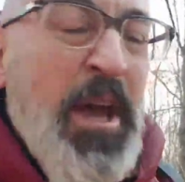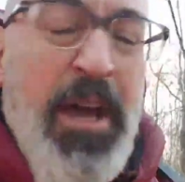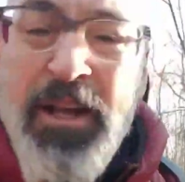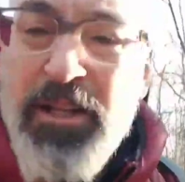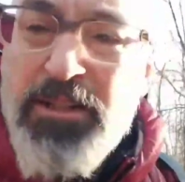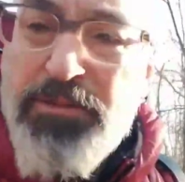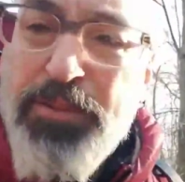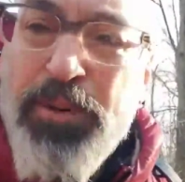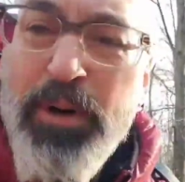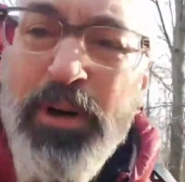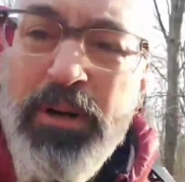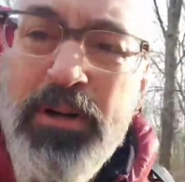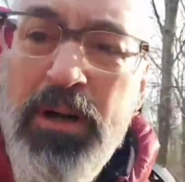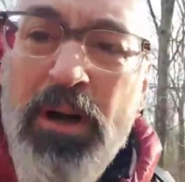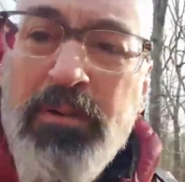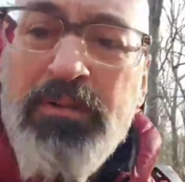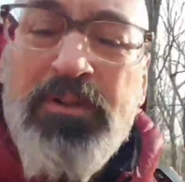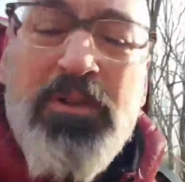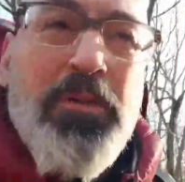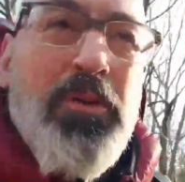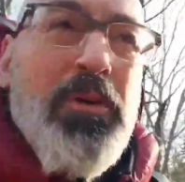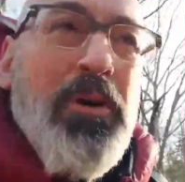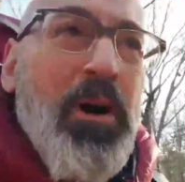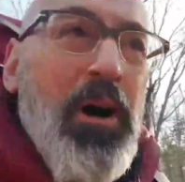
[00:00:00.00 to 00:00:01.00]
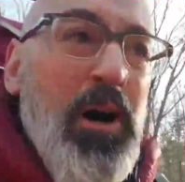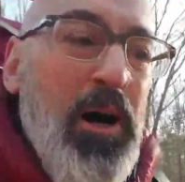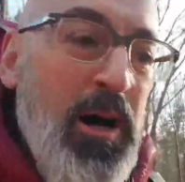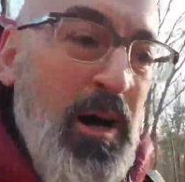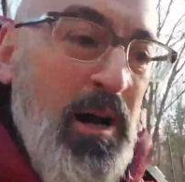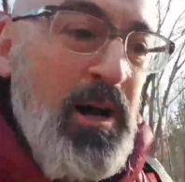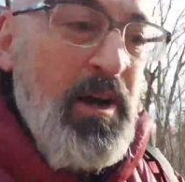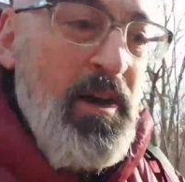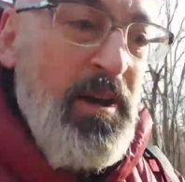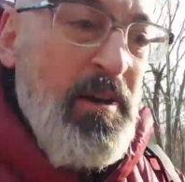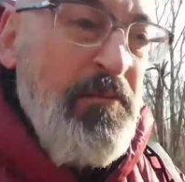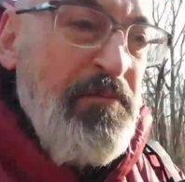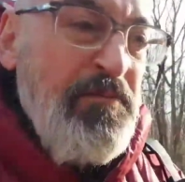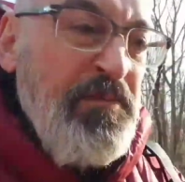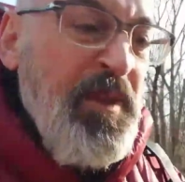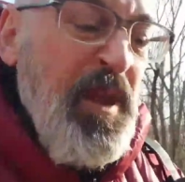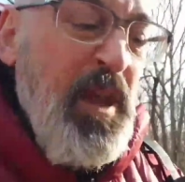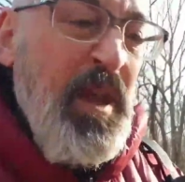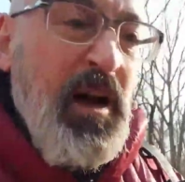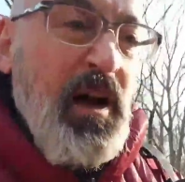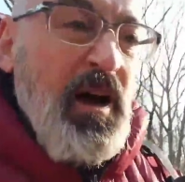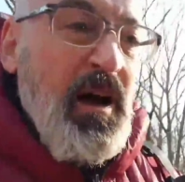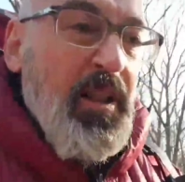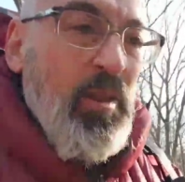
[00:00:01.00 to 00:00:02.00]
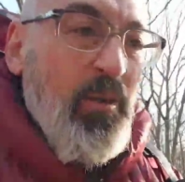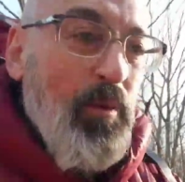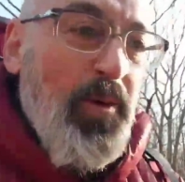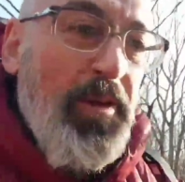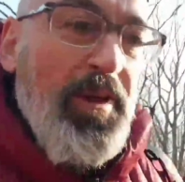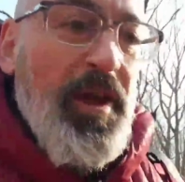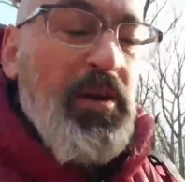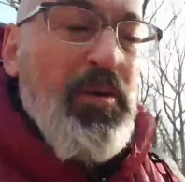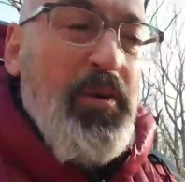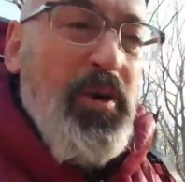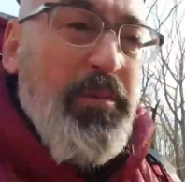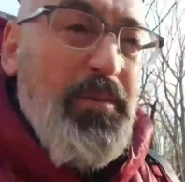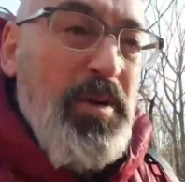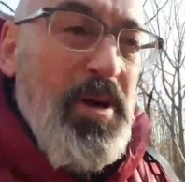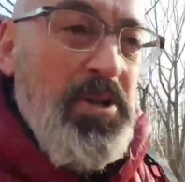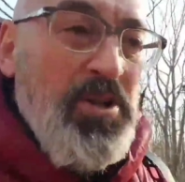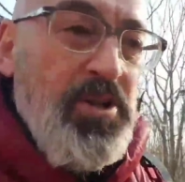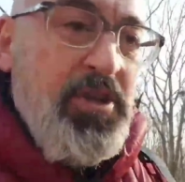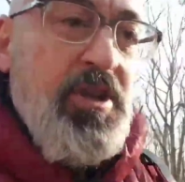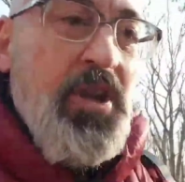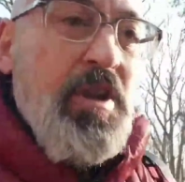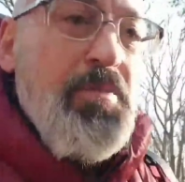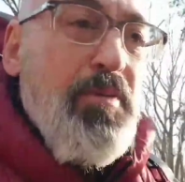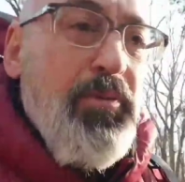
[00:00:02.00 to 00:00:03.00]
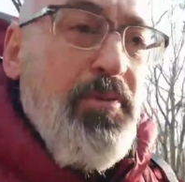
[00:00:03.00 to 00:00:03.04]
It's pretty comfortable. The one thing I want to mention